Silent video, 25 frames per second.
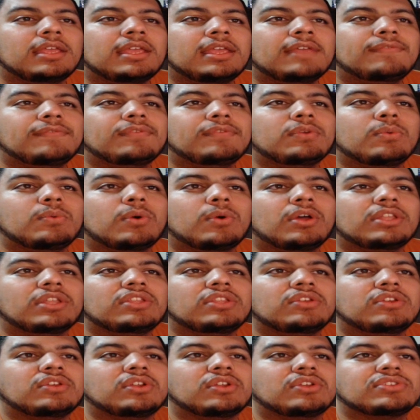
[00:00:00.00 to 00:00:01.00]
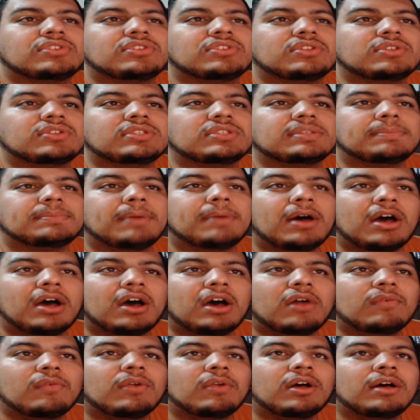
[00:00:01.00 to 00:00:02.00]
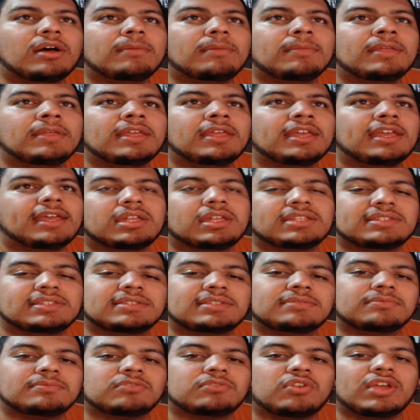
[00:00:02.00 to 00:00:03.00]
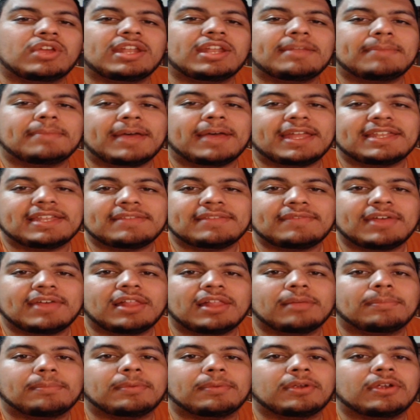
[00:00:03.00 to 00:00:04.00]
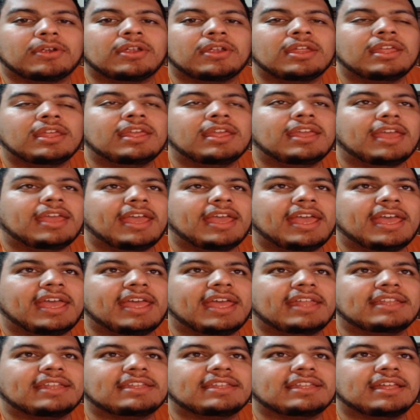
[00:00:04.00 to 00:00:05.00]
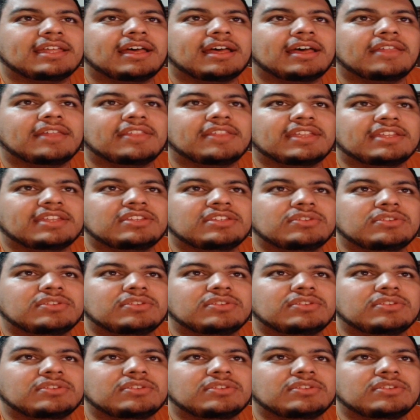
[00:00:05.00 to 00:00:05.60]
If you want, you could also use a Baja ROM. It's created by a developer, and they